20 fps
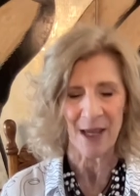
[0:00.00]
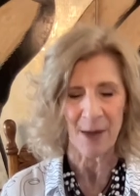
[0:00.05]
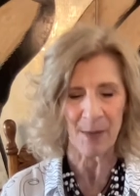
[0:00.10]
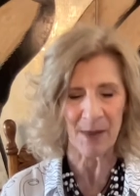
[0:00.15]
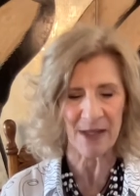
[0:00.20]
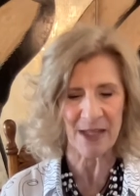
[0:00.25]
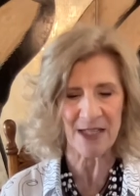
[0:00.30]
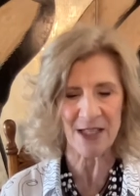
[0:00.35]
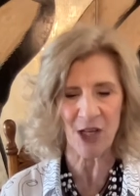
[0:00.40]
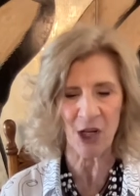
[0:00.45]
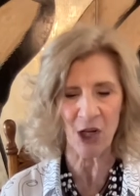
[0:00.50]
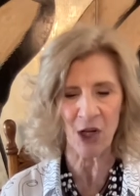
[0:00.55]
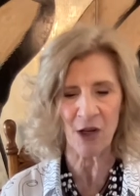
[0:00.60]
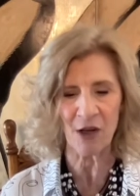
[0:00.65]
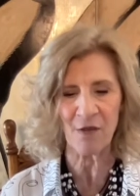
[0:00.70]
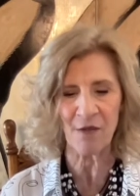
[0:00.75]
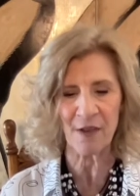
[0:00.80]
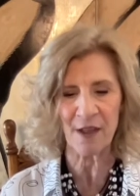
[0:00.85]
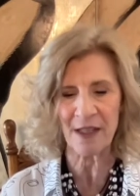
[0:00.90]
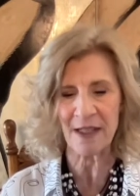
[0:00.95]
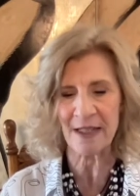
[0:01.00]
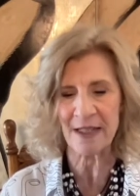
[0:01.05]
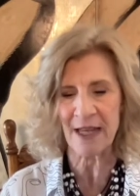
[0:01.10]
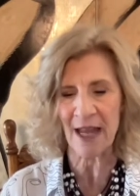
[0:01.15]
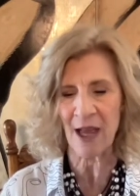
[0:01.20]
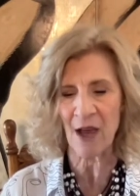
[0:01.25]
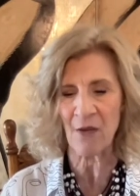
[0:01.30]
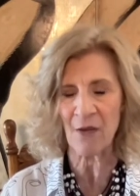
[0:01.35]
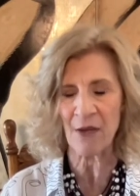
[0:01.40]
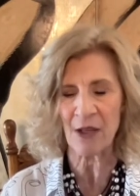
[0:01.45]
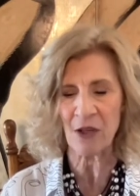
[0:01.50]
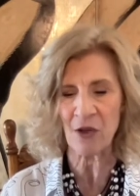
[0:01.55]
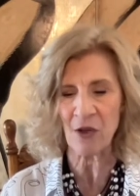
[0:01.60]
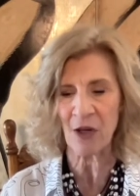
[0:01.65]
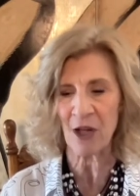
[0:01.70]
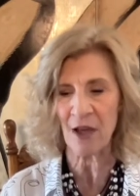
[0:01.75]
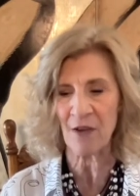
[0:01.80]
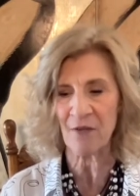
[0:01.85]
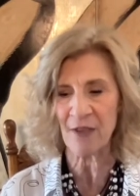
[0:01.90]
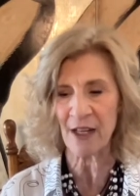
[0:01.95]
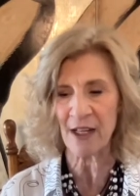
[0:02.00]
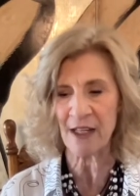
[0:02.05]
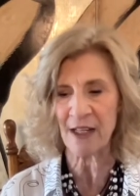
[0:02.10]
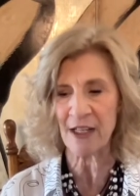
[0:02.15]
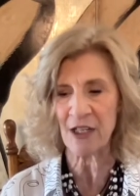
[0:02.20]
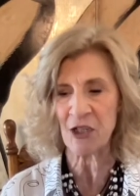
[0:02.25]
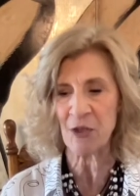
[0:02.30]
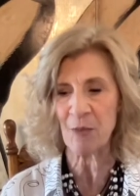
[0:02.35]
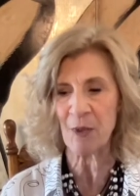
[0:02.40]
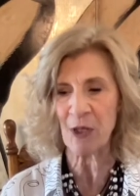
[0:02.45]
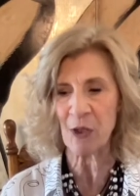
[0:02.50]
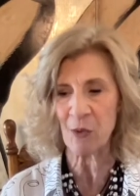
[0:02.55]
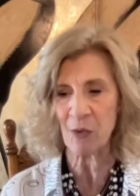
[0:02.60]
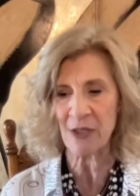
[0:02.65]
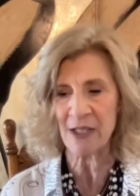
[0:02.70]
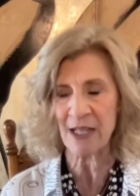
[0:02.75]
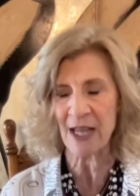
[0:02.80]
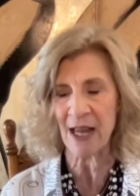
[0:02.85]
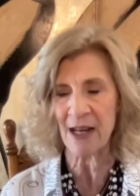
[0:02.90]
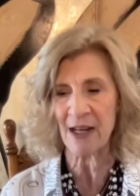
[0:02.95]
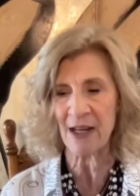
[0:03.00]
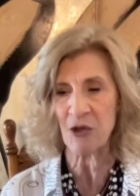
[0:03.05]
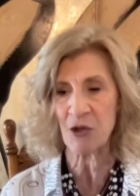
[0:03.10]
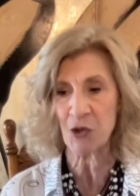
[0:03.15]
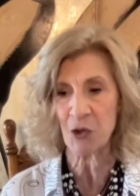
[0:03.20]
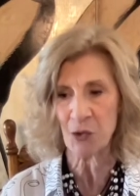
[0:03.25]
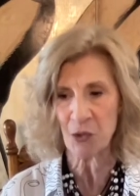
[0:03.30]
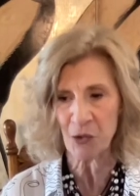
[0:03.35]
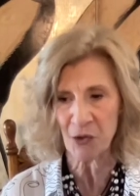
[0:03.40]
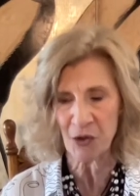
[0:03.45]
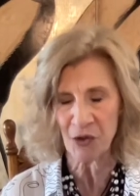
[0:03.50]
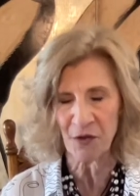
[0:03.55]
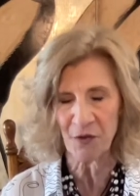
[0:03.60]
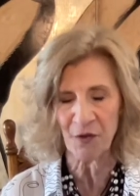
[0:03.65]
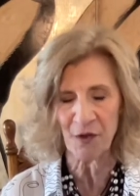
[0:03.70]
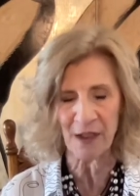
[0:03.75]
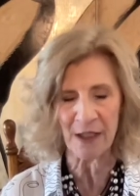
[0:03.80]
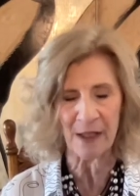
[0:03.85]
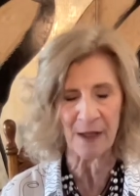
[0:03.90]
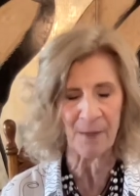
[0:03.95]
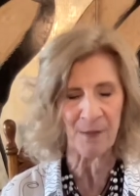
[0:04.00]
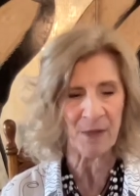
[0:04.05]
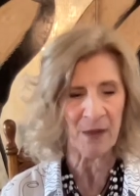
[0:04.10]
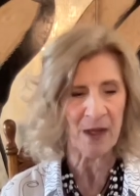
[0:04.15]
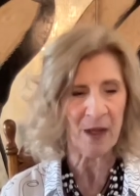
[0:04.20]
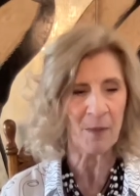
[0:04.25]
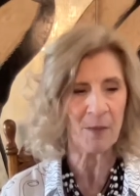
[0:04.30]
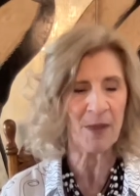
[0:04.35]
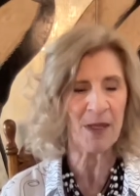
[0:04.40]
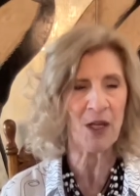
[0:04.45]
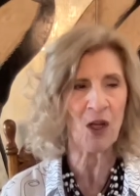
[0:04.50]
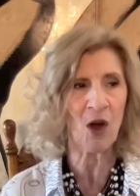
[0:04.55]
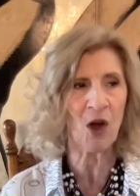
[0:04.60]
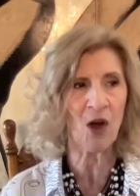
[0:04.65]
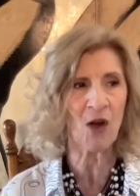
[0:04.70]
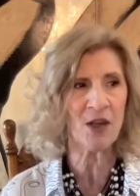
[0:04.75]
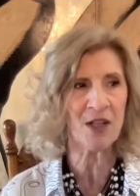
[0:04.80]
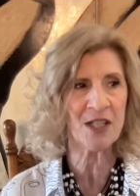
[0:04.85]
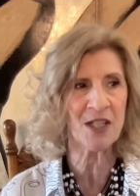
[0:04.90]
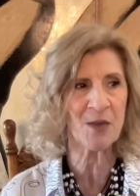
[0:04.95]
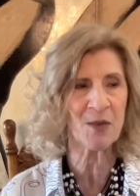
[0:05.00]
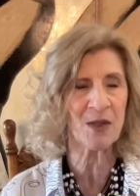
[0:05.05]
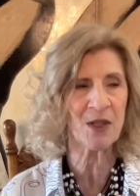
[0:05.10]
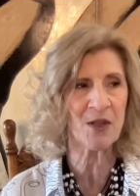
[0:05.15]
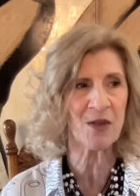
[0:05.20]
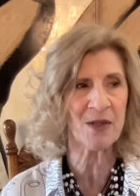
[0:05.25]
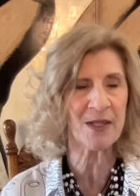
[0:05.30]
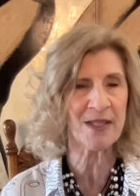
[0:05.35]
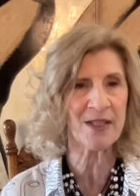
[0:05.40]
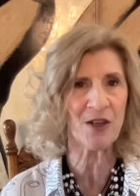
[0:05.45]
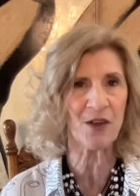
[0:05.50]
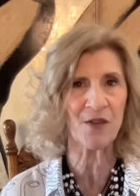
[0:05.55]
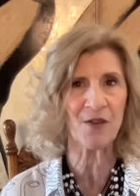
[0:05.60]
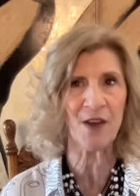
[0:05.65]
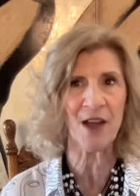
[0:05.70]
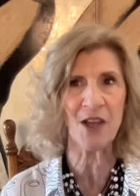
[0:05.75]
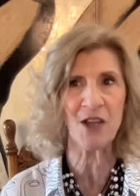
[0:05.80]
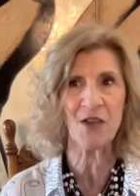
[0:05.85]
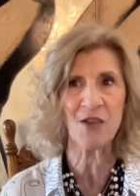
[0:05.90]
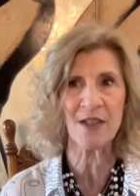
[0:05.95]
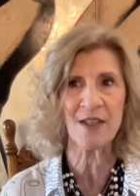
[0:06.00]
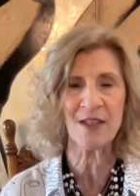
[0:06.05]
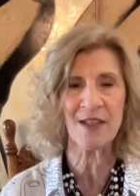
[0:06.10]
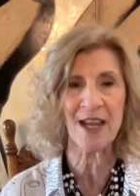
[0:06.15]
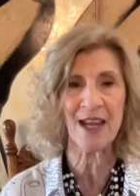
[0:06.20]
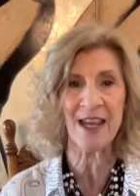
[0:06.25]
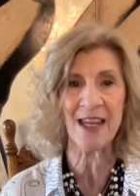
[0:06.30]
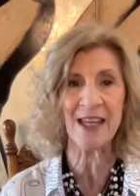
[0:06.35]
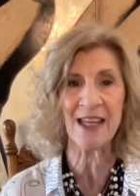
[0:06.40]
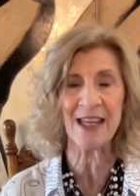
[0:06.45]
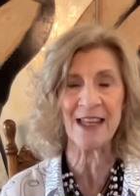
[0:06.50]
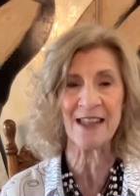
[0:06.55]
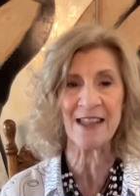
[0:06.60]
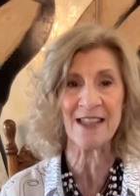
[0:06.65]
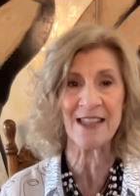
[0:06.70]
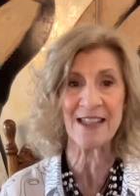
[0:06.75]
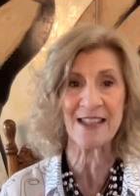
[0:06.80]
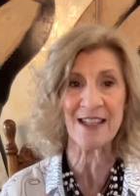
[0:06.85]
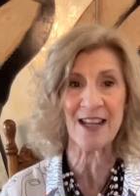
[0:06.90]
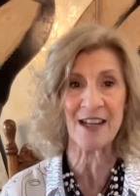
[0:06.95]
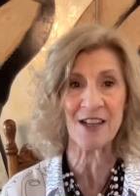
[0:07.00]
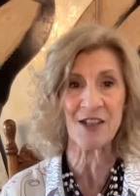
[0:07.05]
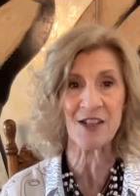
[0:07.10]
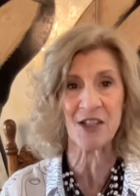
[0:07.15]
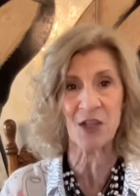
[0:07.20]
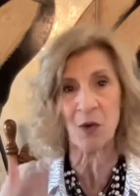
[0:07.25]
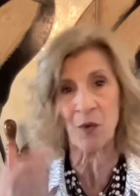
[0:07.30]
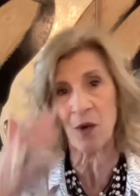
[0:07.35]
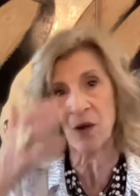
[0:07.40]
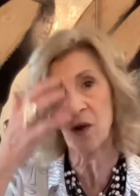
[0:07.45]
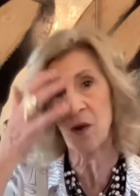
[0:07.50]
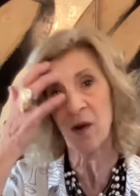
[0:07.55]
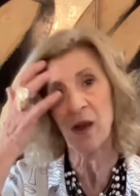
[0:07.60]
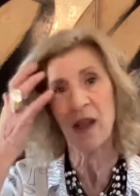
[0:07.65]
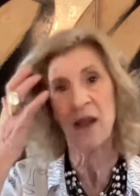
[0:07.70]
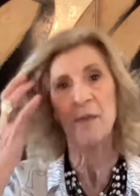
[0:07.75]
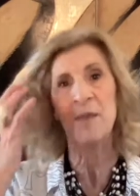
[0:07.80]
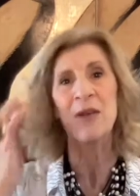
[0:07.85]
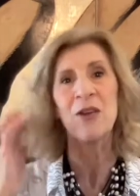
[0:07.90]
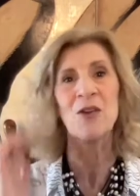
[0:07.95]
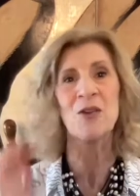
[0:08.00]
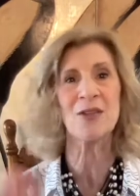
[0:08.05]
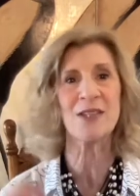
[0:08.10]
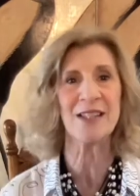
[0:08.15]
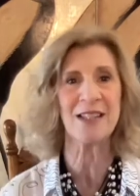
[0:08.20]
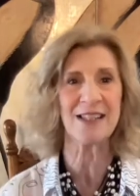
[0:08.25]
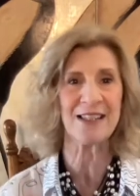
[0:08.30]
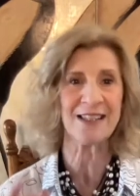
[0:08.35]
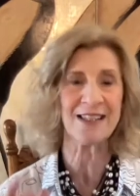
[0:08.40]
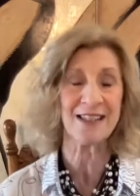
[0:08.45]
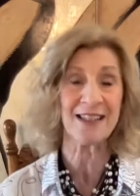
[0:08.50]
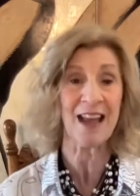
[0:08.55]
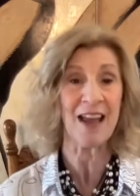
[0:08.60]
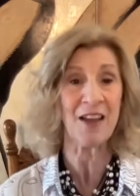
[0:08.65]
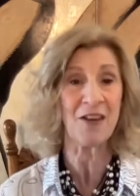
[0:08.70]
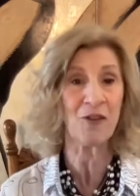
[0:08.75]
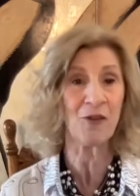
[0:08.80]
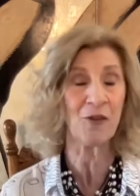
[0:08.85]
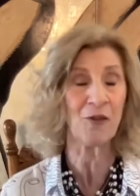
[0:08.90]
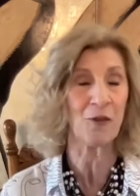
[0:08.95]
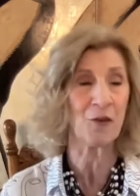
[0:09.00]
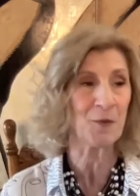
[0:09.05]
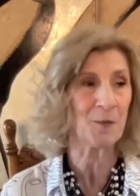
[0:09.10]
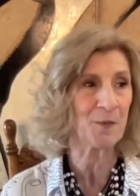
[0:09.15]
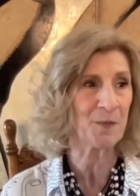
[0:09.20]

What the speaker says: But there's a lot of things now in your life that need to be looked at truthfully, being honest with yourself. Are you staying in the status quo because it's safe?